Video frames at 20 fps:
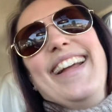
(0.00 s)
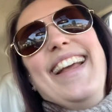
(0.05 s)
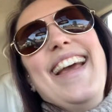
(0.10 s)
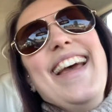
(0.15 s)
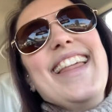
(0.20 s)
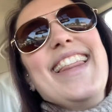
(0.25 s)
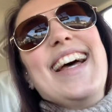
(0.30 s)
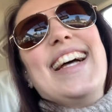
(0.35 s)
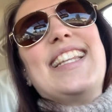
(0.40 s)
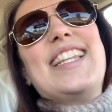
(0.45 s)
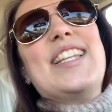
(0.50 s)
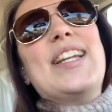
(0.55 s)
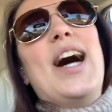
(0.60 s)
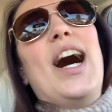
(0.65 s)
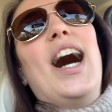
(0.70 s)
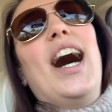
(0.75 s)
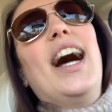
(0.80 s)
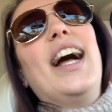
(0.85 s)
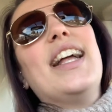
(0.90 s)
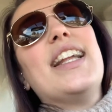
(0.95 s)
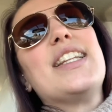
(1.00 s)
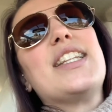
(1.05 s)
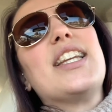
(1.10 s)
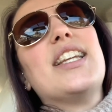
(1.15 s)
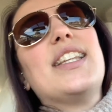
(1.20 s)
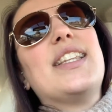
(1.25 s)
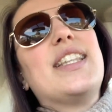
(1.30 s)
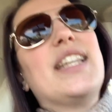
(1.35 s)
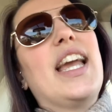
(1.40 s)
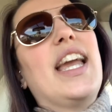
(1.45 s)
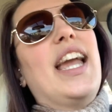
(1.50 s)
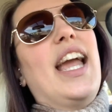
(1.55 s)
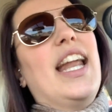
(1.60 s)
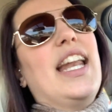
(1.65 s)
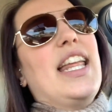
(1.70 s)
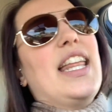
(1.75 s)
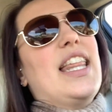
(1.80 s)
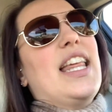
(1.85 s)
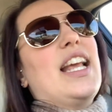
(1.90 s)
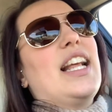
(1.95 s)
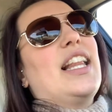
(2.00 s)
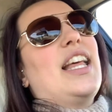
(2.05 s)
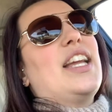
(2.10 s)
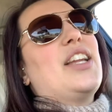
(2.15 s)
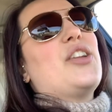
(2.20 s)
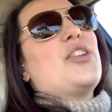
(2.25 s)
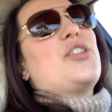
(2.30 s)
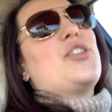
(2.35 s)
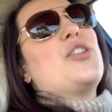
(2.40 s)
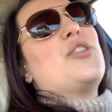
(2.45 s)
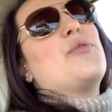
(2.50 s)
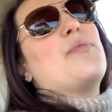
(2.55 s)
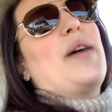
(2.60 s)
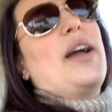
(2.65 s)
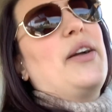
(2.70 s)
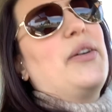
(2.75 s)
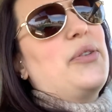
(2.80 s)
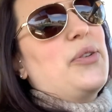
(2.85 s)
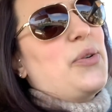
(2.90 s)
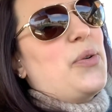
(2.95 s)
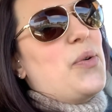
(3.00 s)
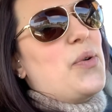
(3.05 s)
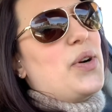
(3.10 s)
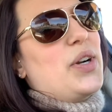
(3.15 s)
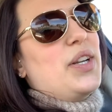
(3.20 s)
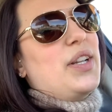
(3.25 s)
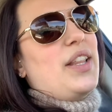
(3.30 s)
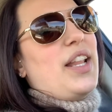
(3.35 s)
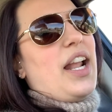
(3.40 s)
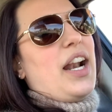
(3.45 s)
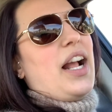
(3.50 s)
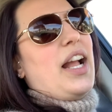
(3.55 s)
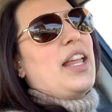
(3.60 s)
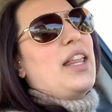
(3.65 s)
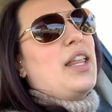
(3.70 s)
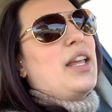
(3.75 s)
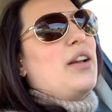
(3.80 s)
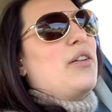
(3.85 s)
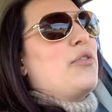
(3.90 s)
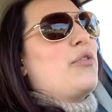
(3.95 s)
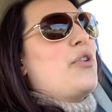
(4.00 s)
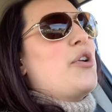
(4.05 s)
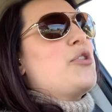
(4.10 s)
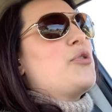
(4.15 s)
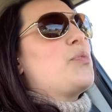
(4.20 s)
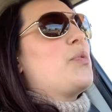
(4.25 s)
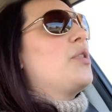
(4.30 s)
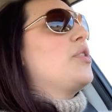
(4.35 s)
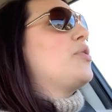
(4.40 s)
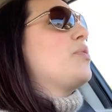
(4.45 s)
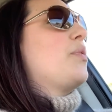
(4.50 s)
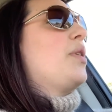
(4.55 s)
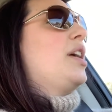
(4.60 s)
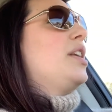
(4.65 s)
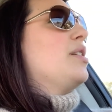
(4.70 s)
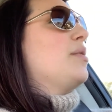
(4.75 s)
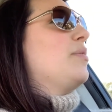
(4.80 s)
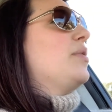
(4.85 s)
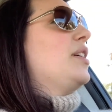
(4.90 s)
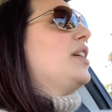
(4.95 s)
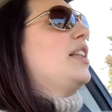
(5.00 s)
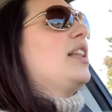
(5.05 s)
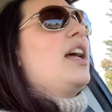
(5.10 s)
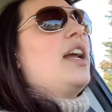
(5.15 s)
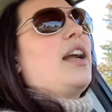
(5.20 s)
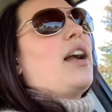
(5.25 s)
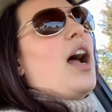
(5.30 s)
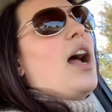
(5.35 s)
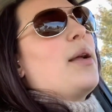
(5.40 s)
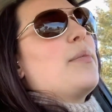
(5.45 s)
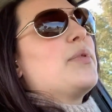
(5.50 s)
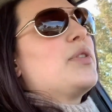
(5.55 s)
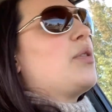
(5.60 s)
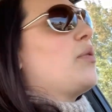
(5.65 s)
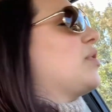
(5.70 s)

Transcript: that's not to say anything like to my own horn that I think of French words randomly like I'm so